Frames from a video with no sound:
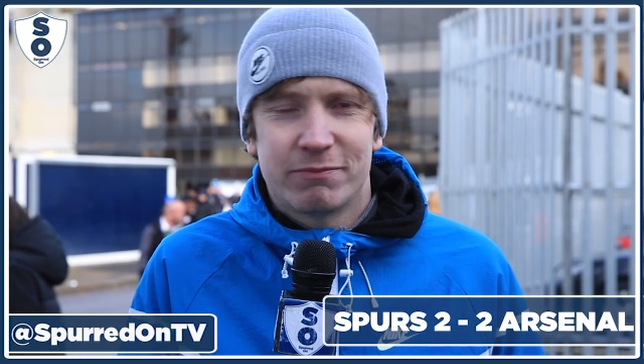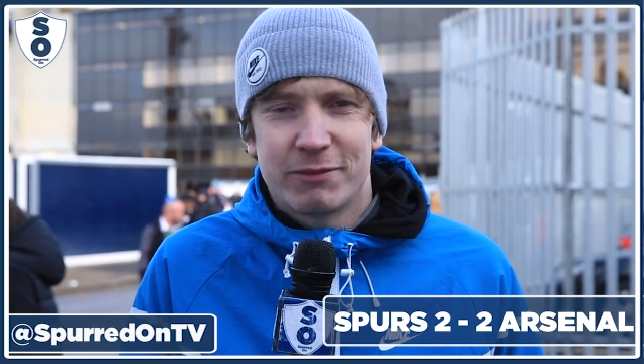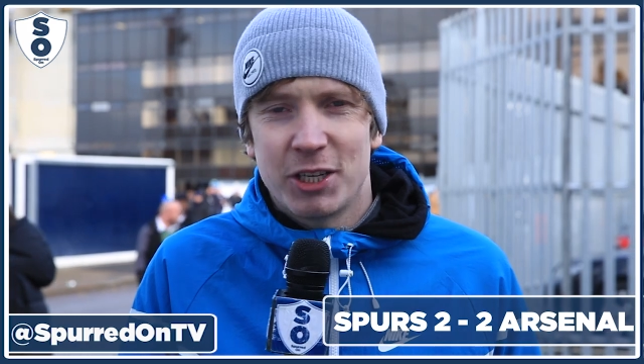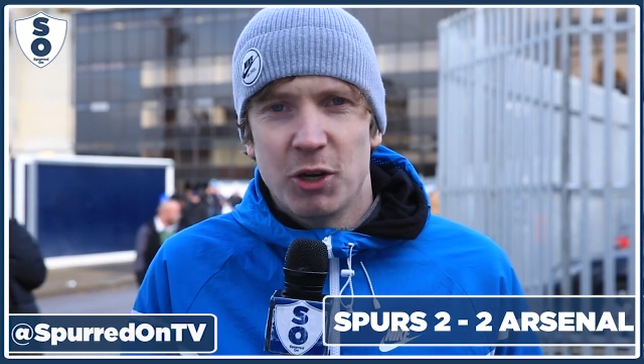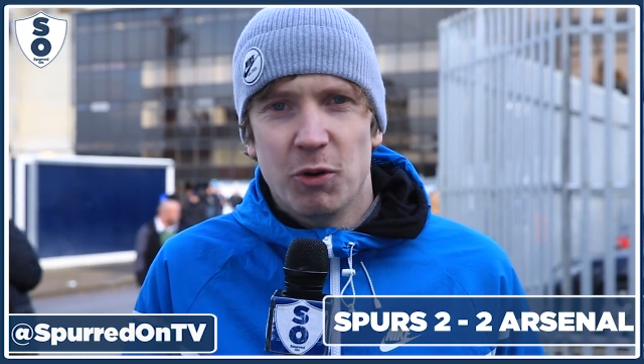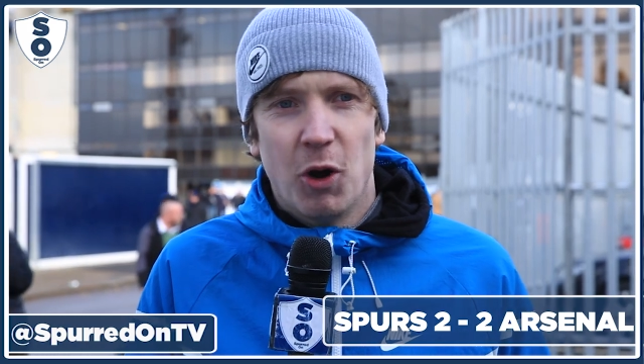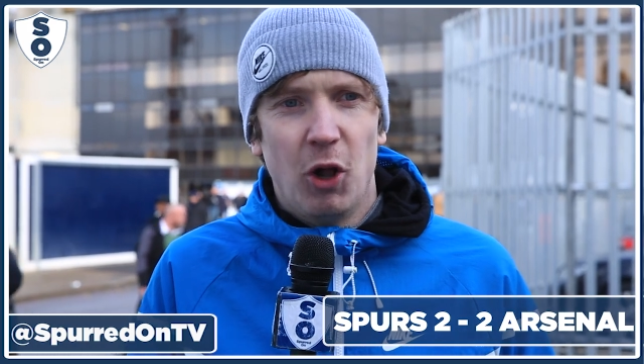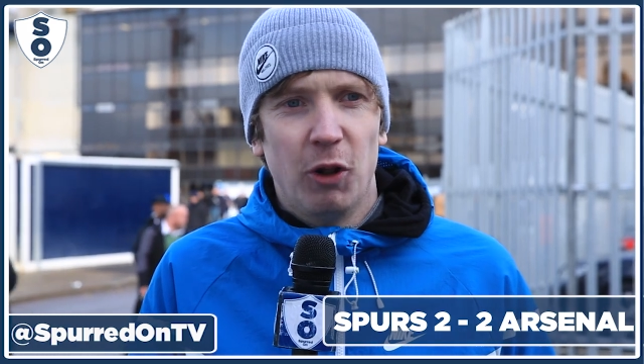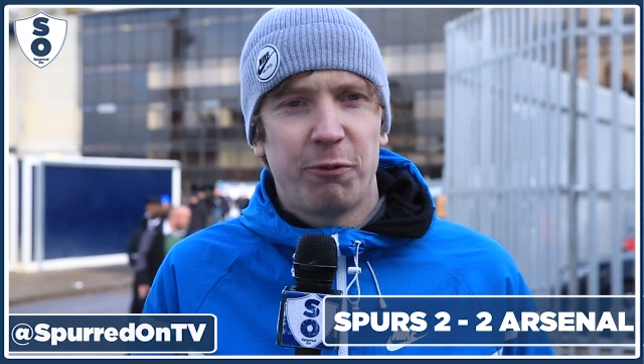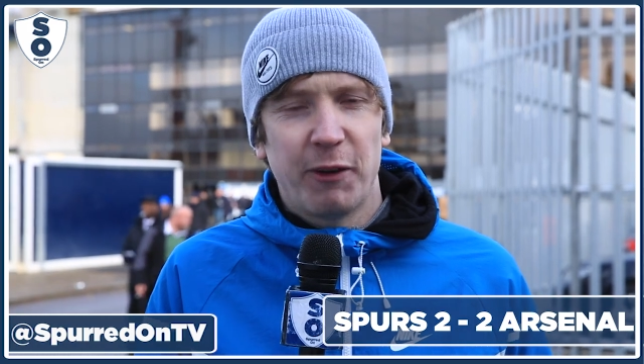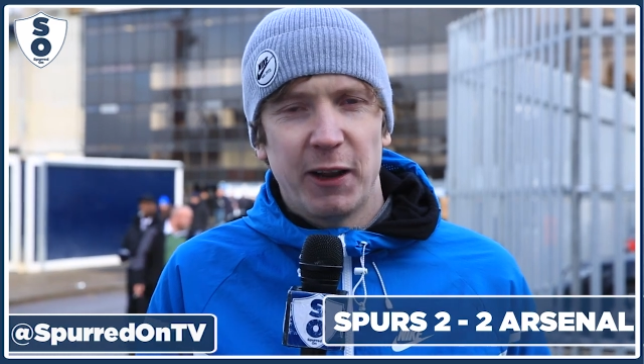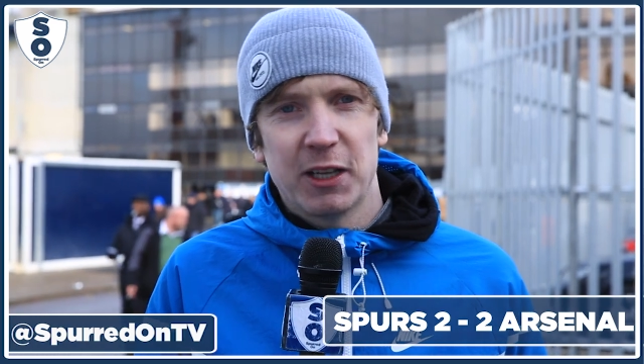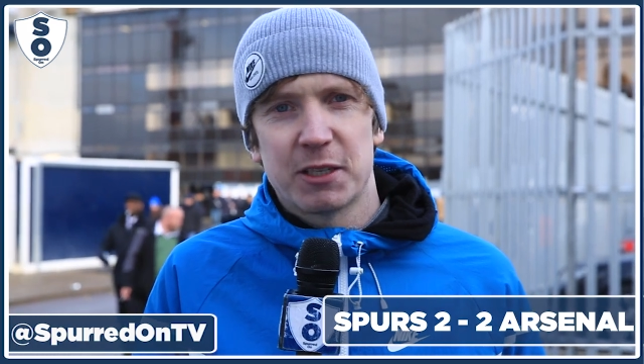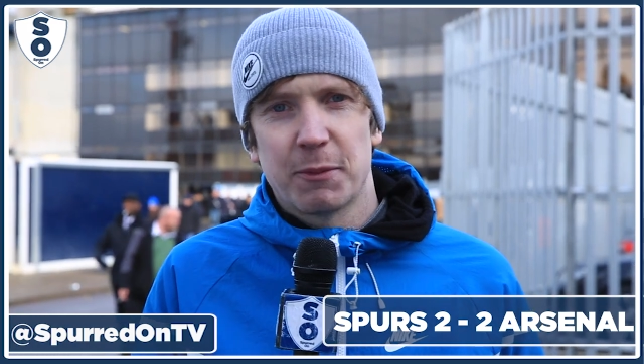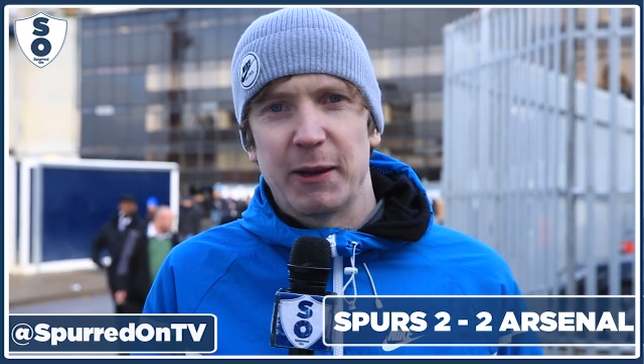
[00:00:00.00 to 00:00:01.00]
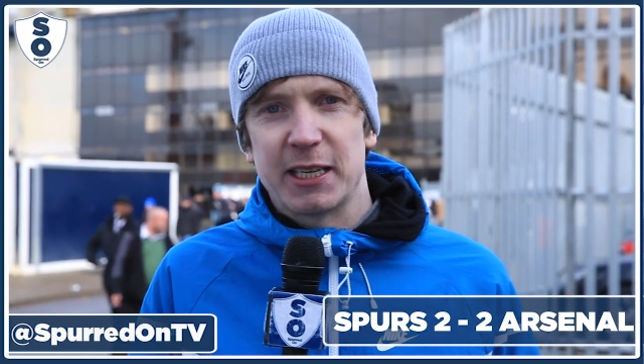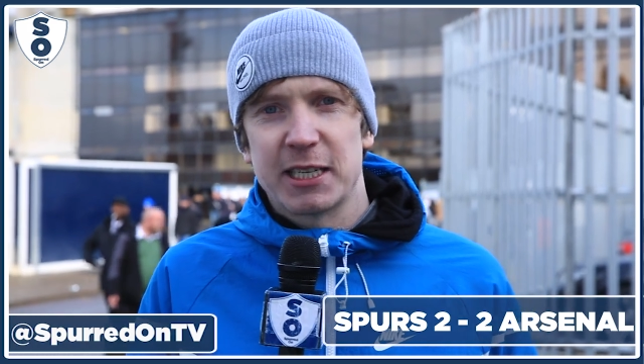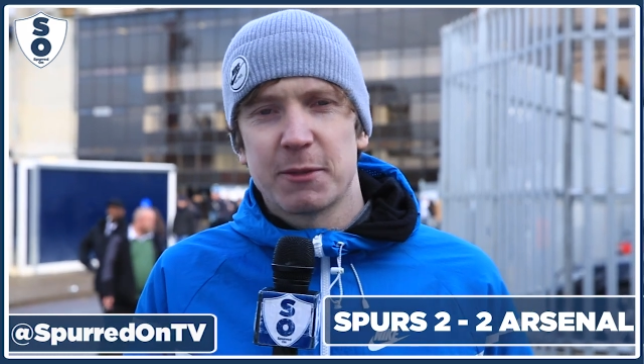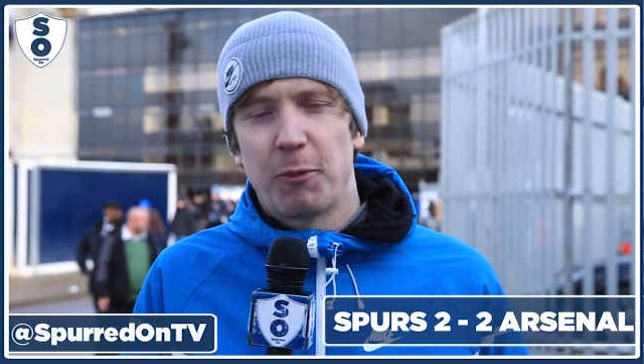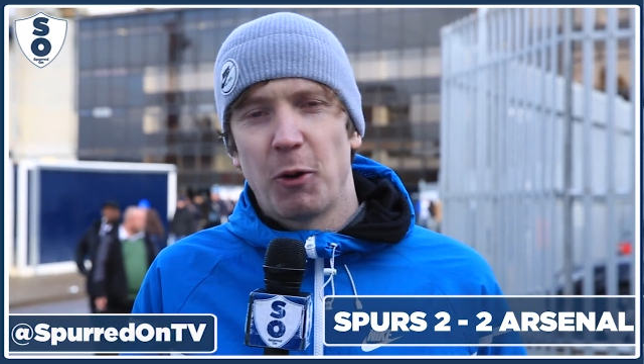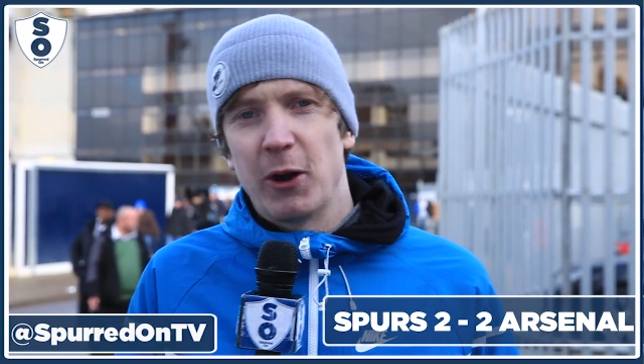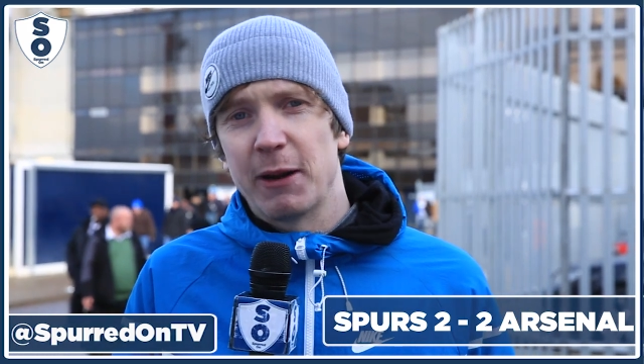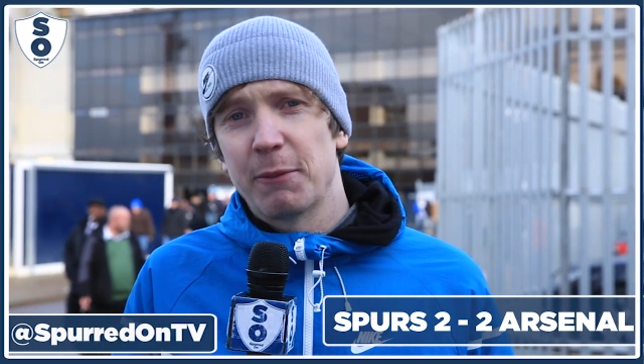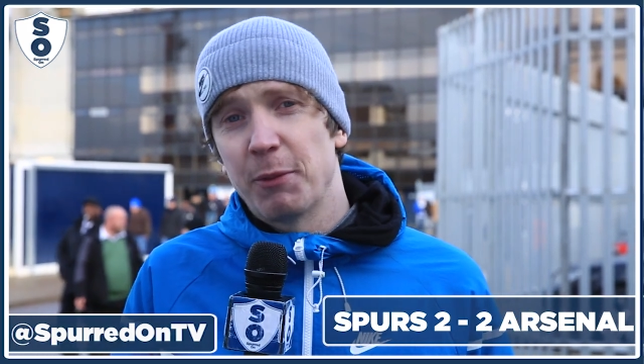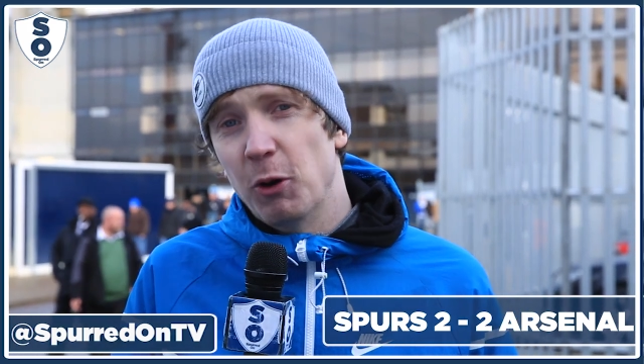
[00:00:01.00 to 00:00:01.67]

two all feels a bit disappointing,